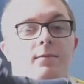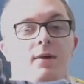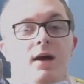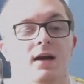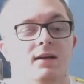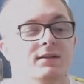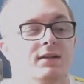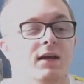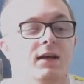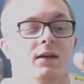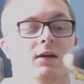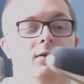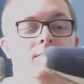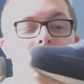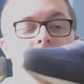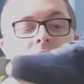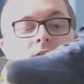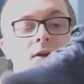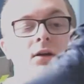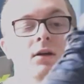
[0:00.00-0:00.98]
pass that
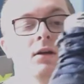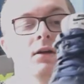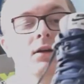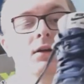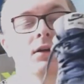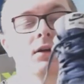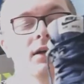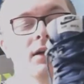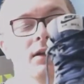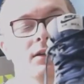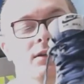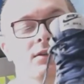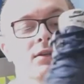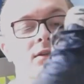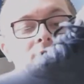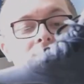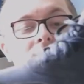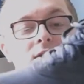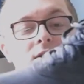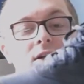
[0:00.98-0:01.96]
up. And it's
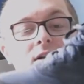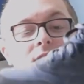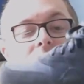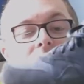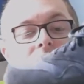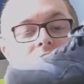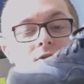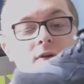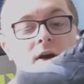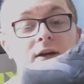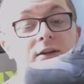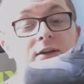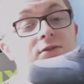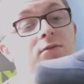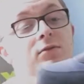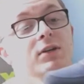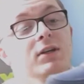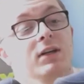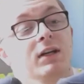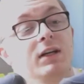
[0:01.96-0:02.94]
just such a clean shoe. I
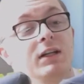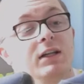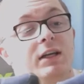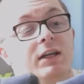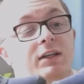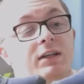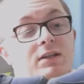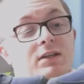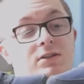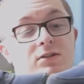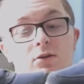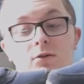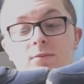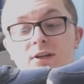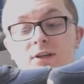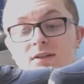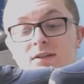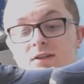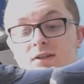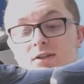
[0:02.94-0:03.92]
do need to clean this though
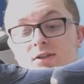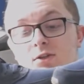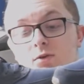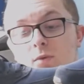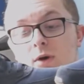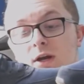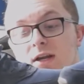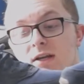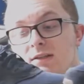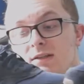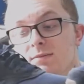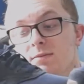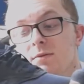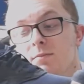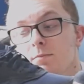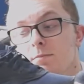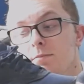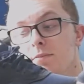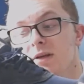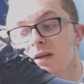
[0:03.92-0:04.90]
because the suede has
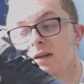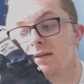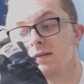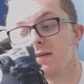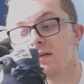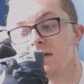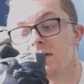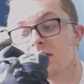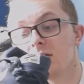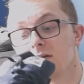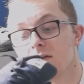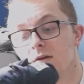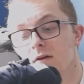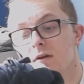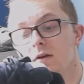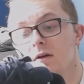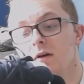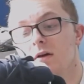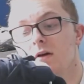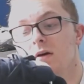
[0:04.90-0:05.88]
been beat to
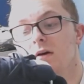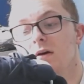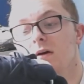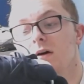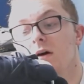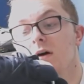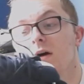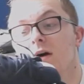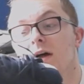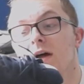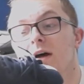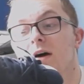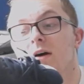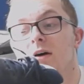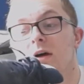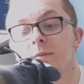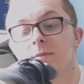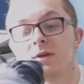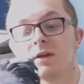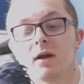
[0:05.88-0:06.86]
all hell.
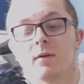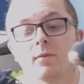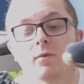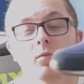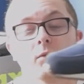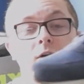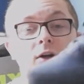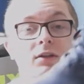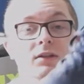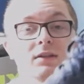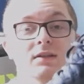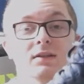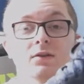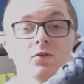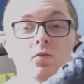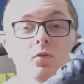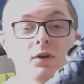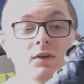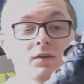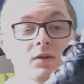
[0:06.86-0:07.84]
I mean, I've been wearing these in the
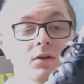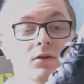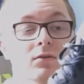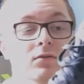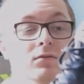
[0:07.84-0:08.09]
winter,